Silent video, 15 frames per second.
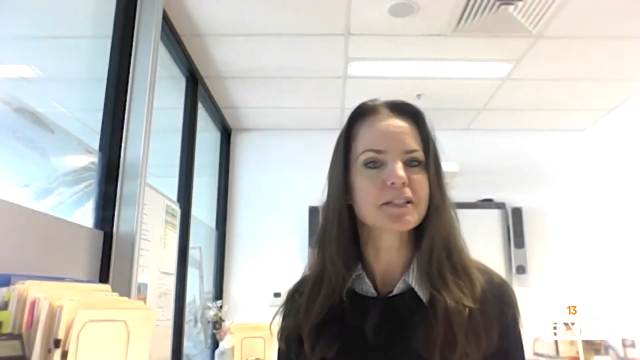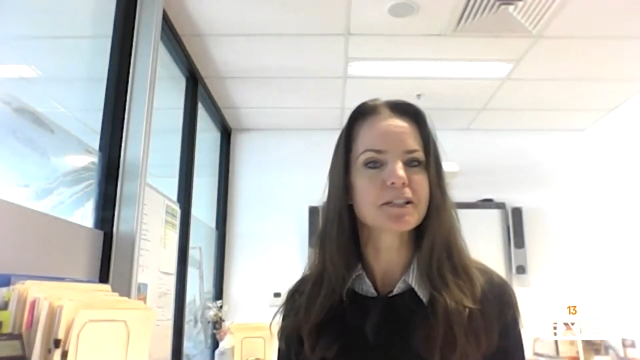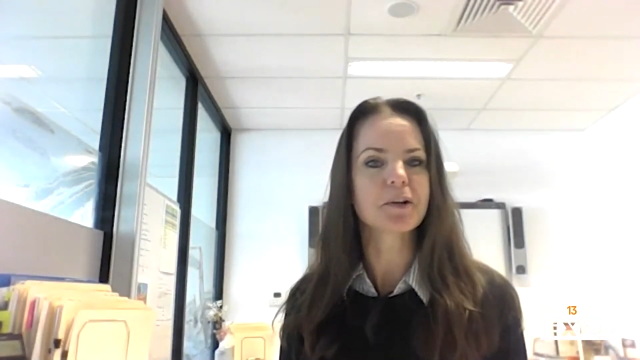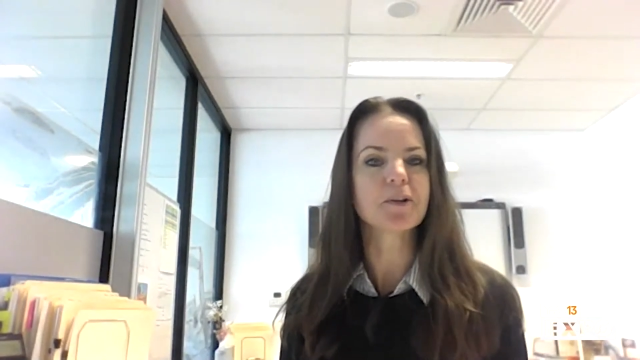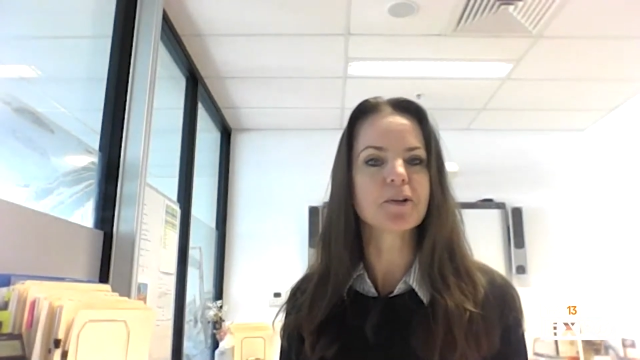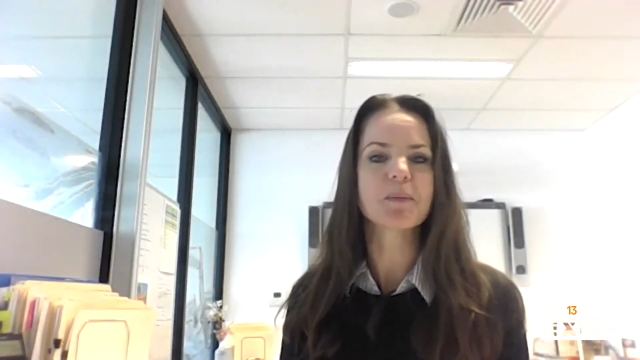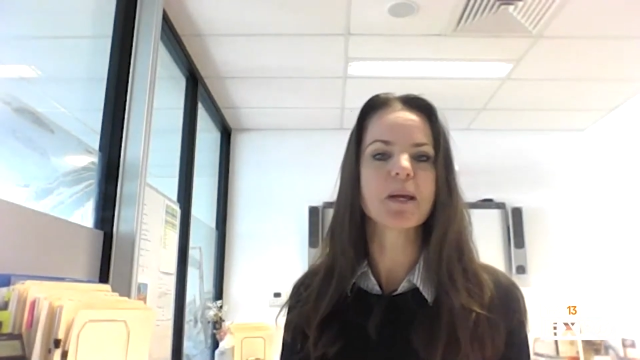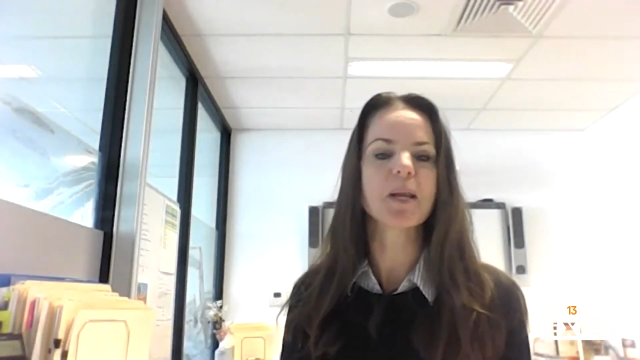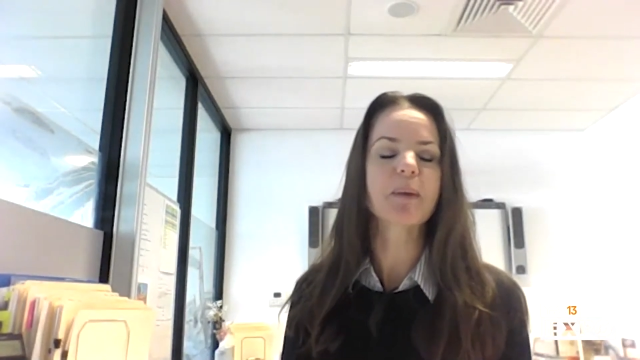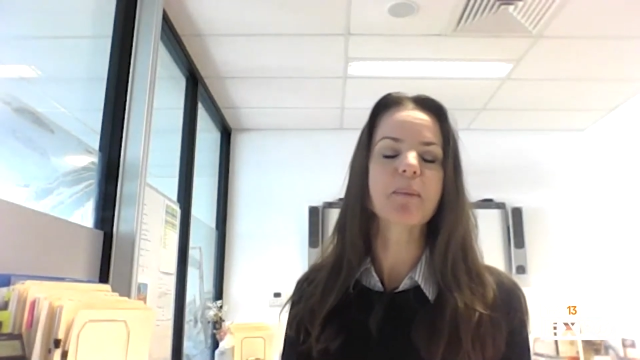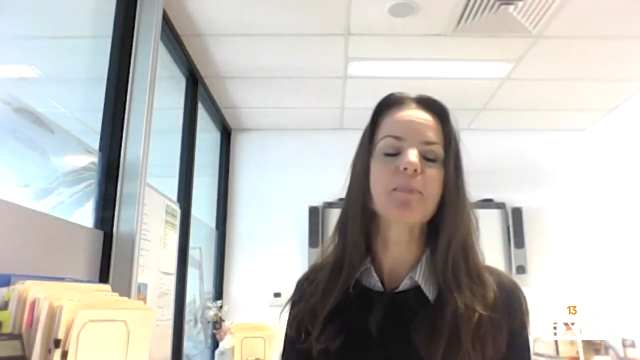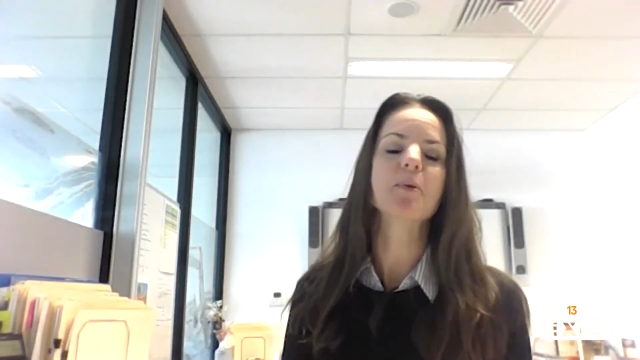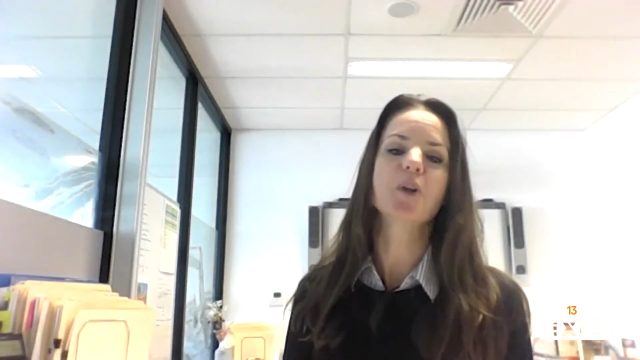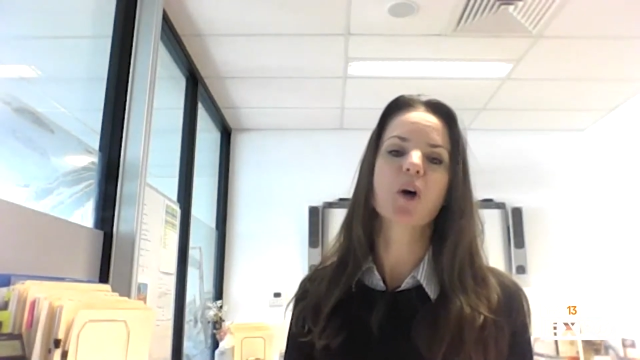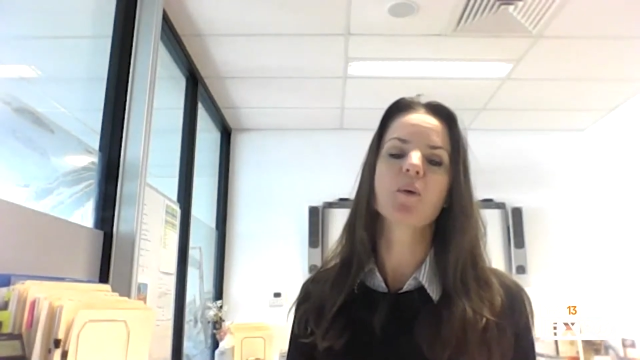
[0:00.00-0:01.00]
Not too many
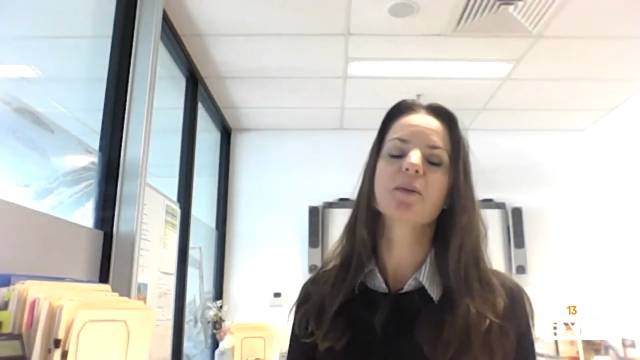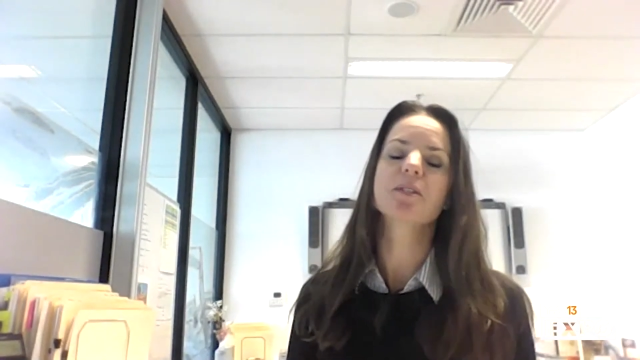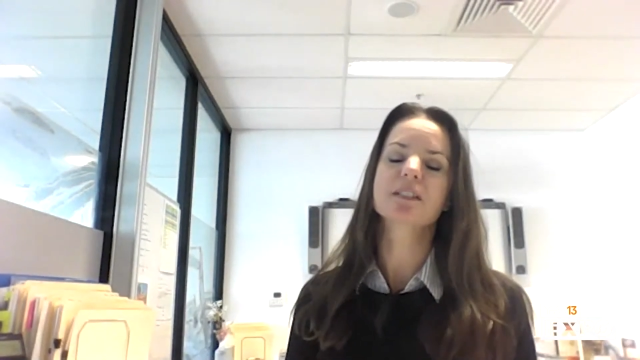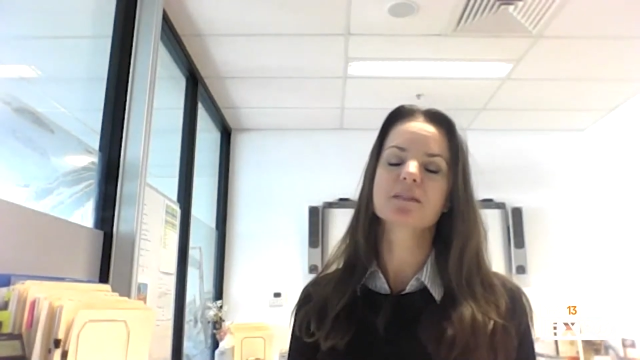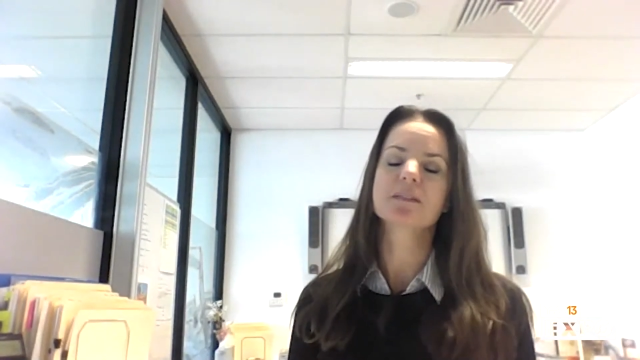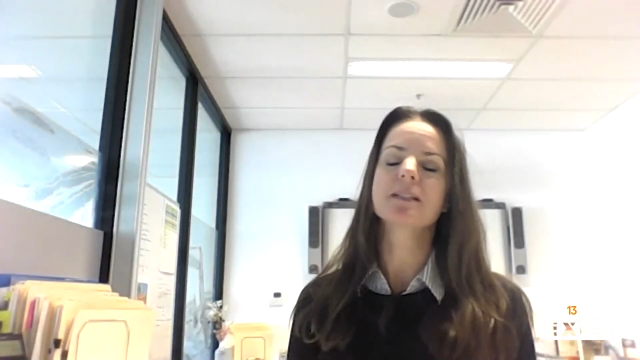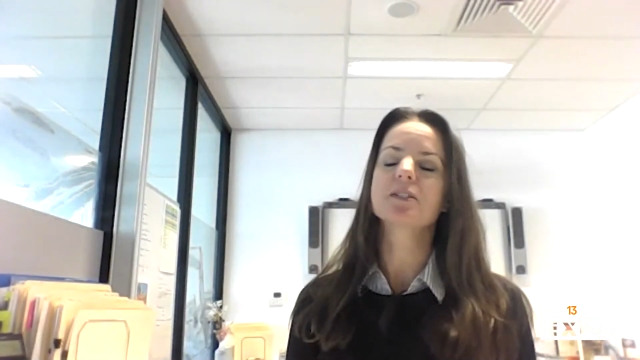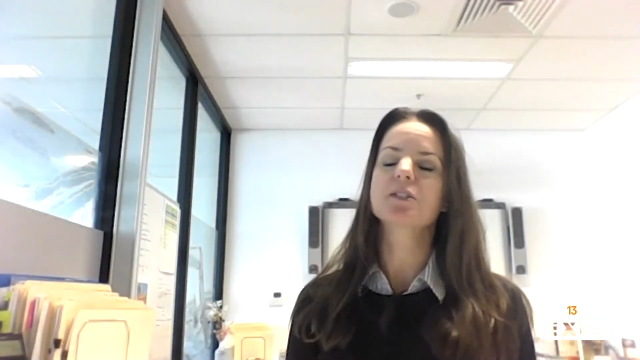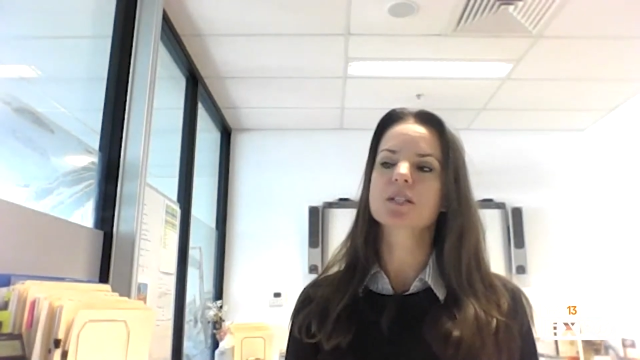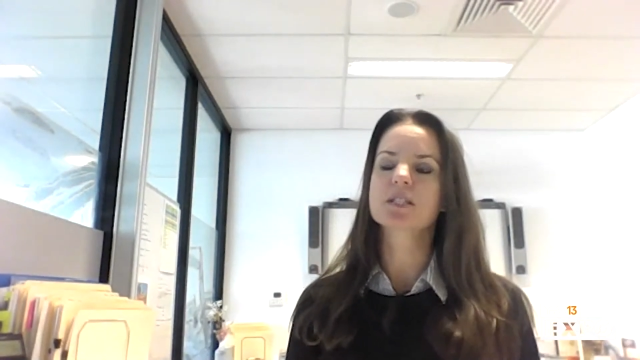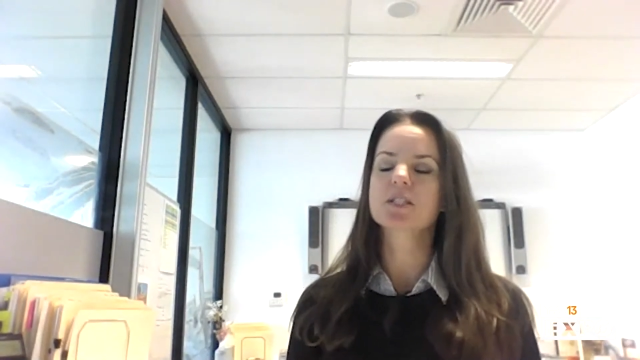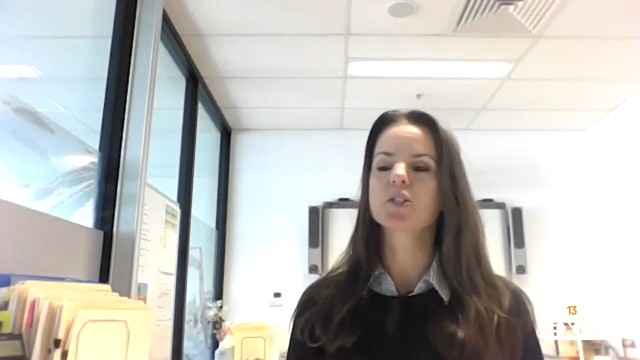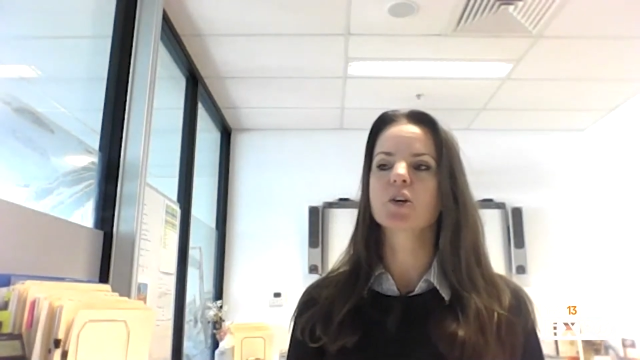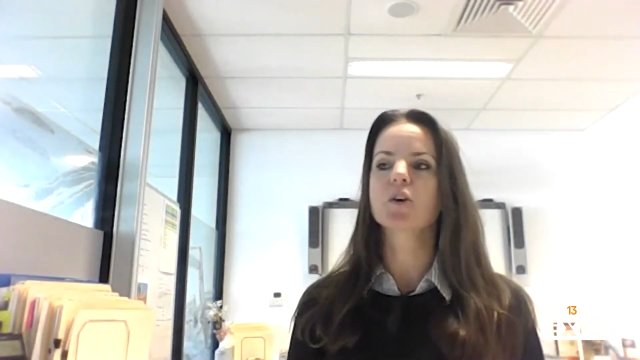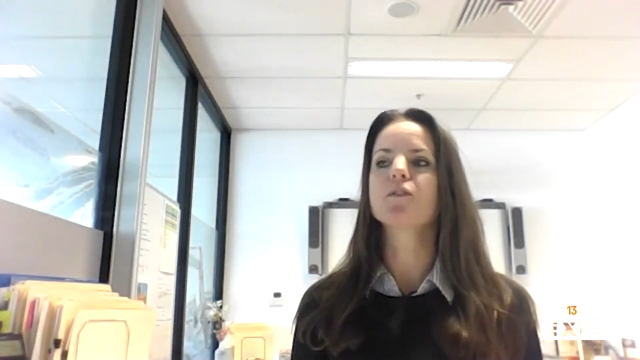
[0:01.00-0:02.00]
people know what civil industry is,
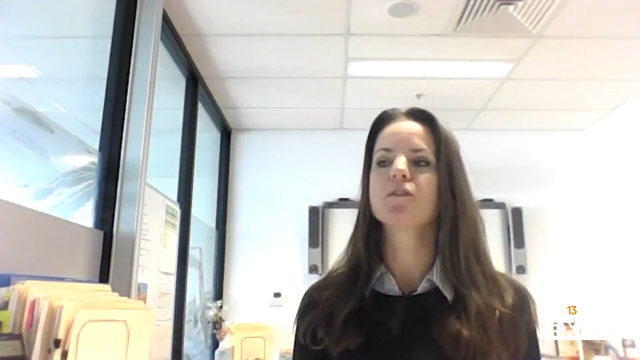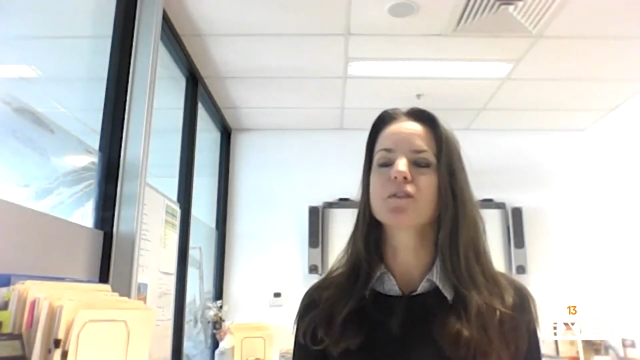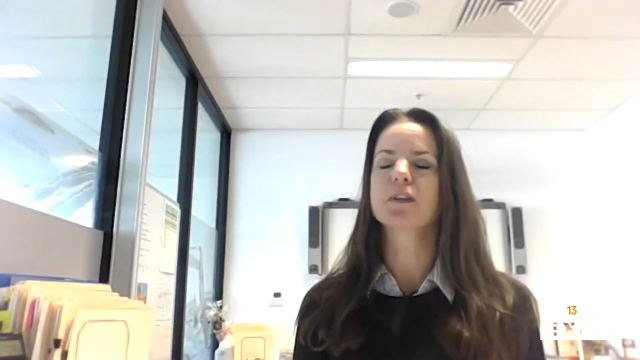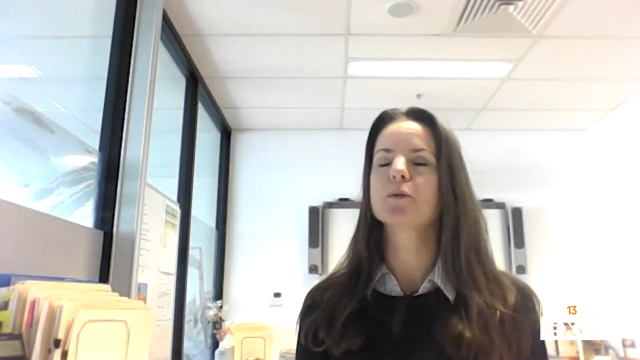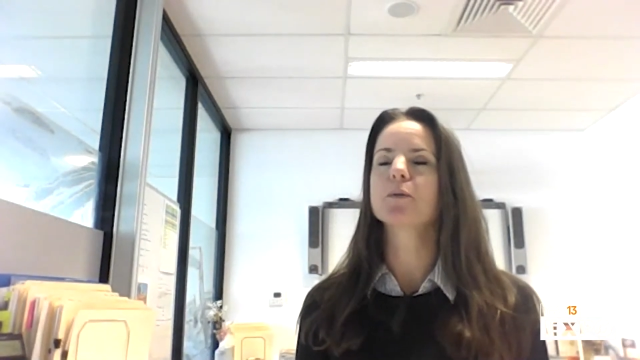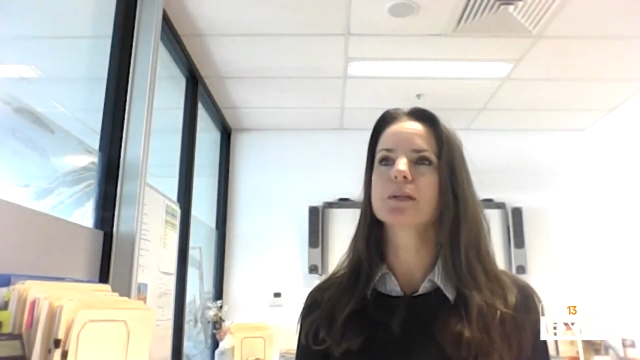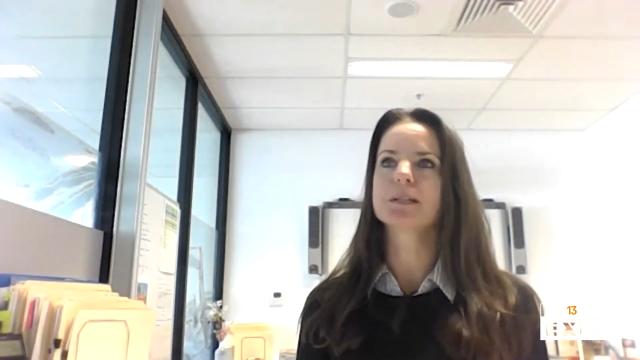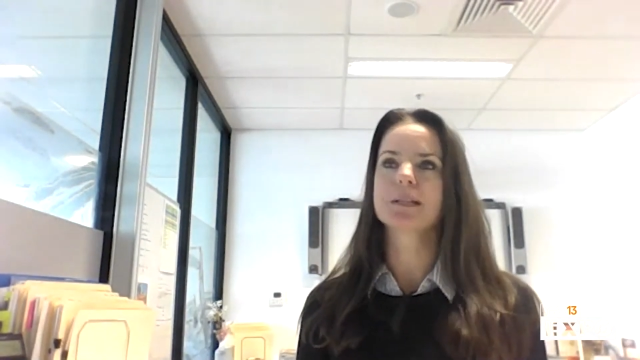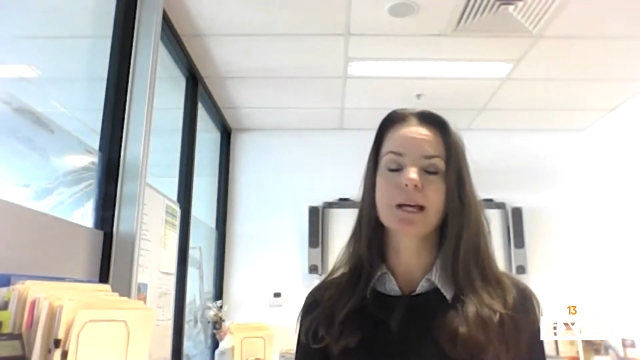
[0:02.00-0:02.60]
so don't feel that,